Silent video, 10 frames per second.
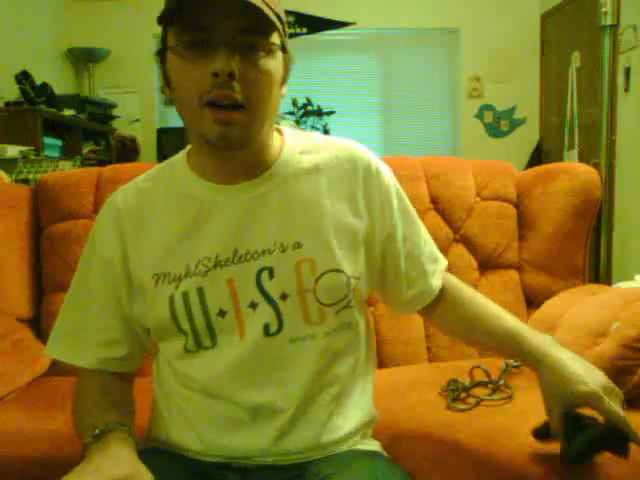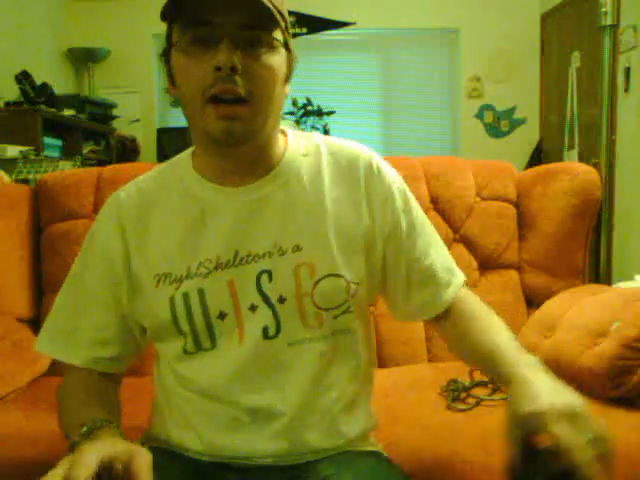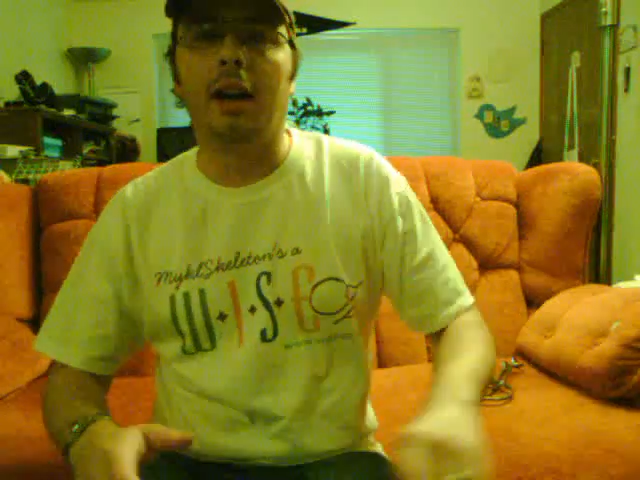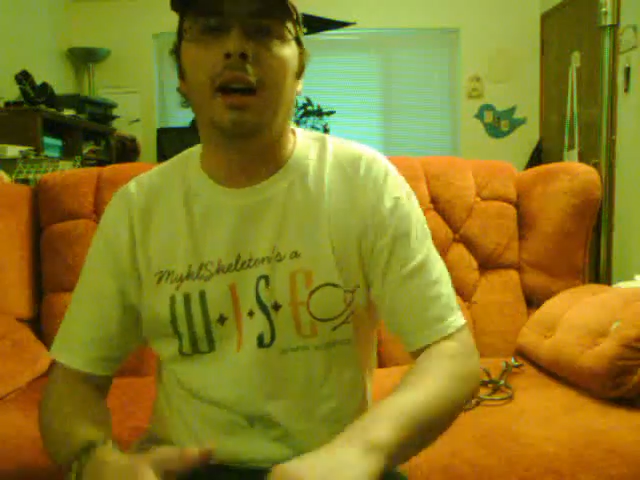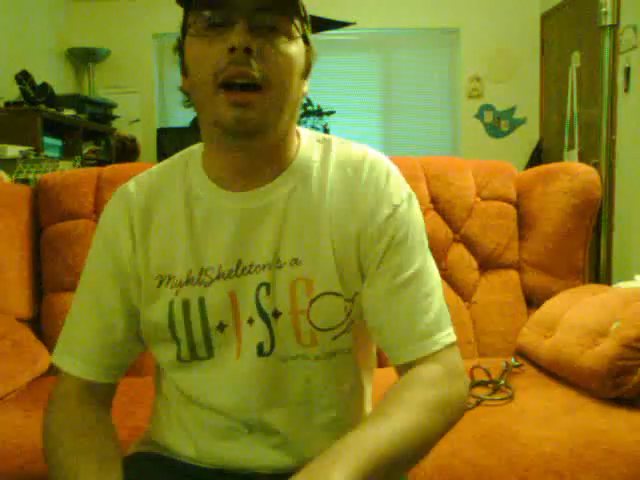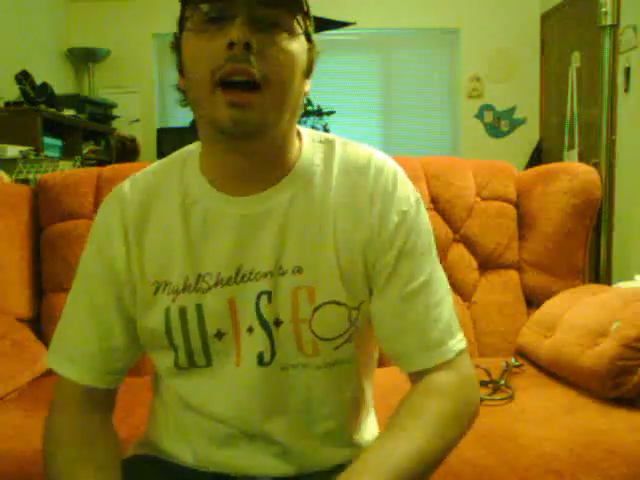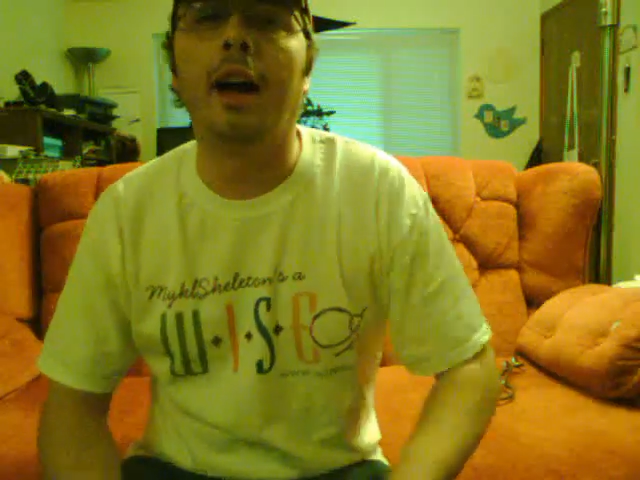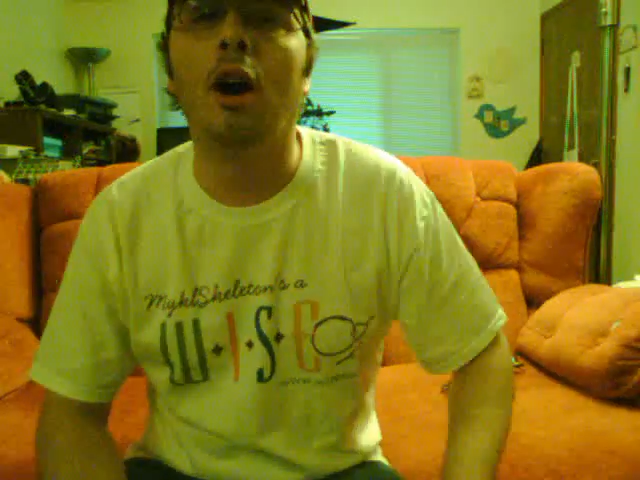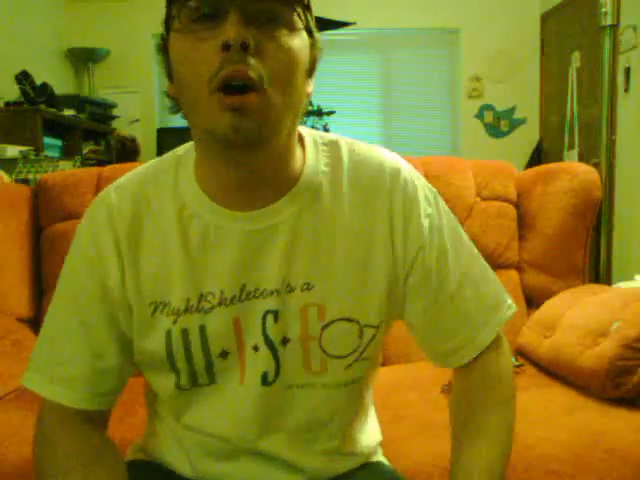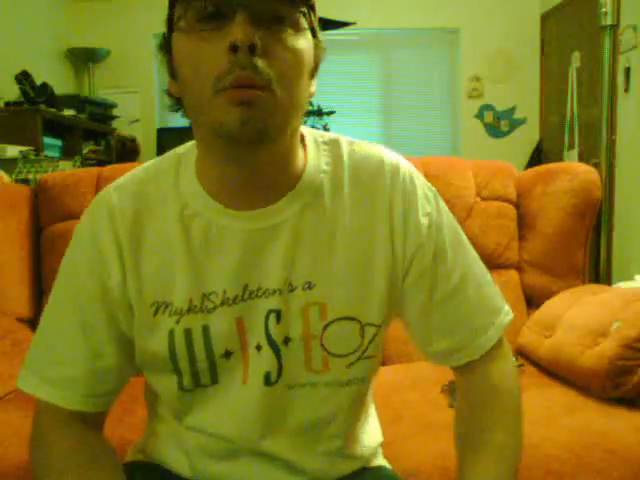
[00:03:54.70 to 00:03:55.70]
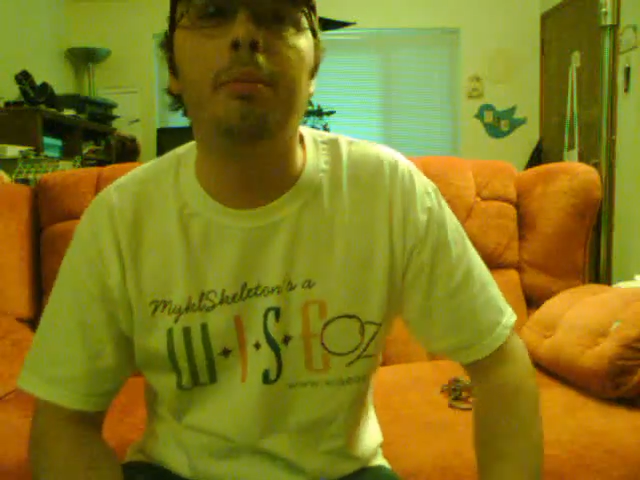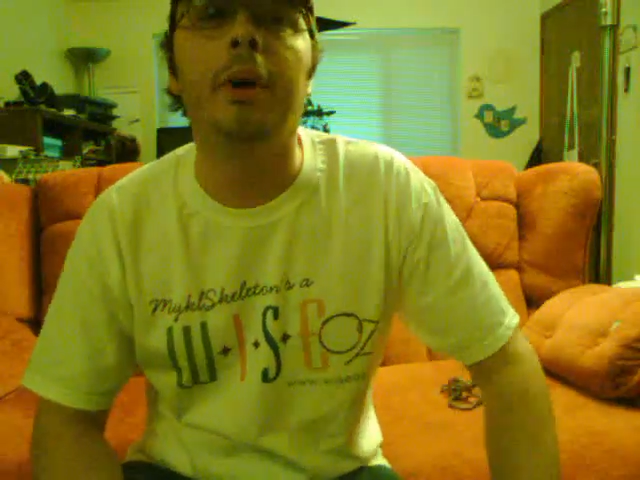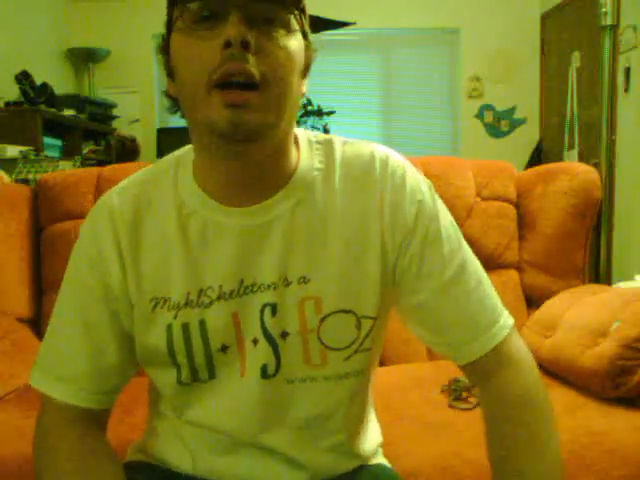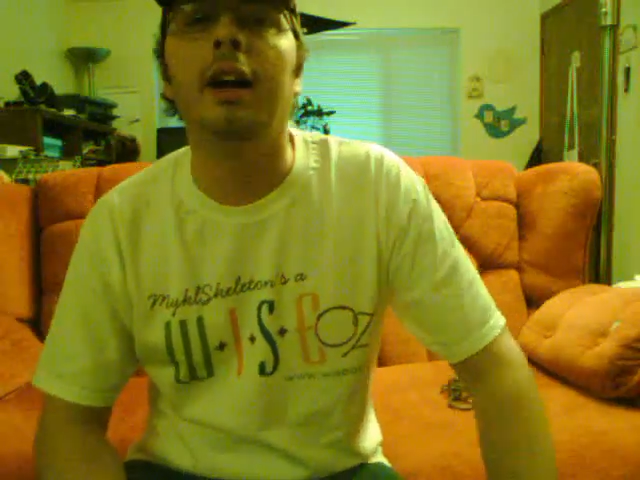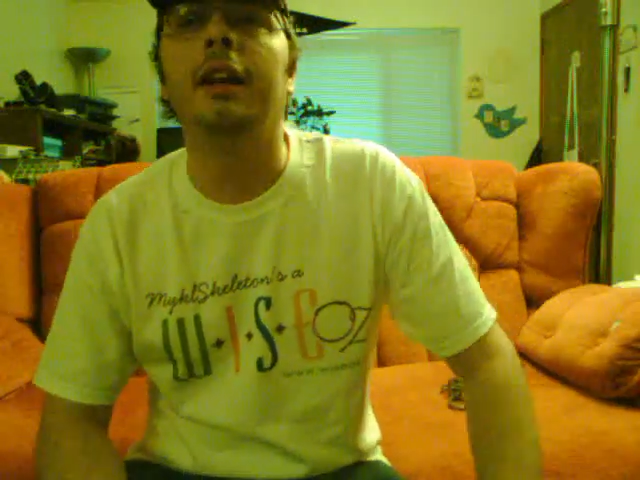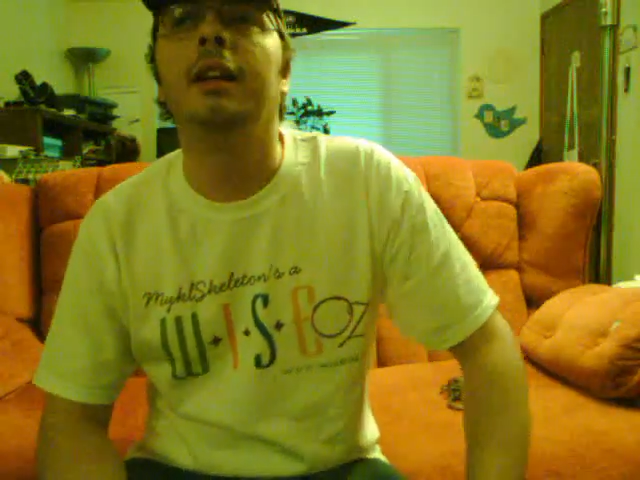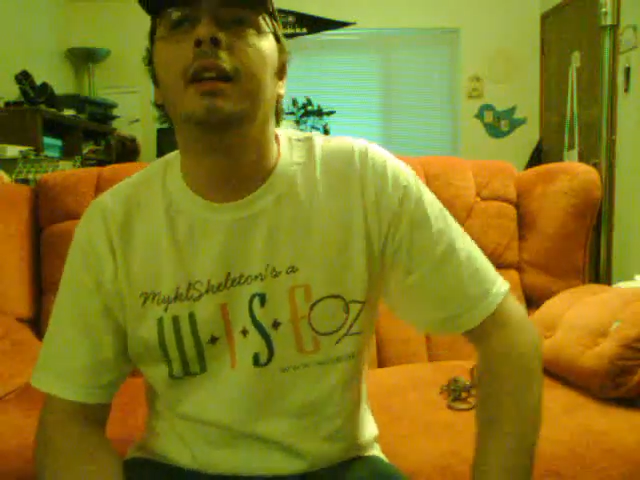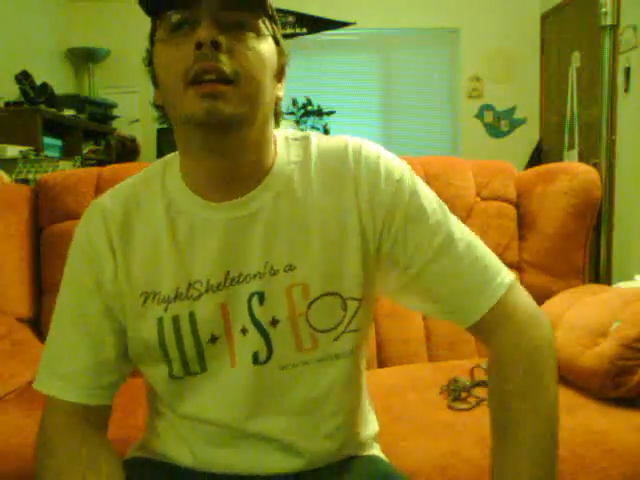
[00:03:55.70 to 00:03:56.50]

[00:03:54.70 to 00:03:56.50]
Uh, I hope uh,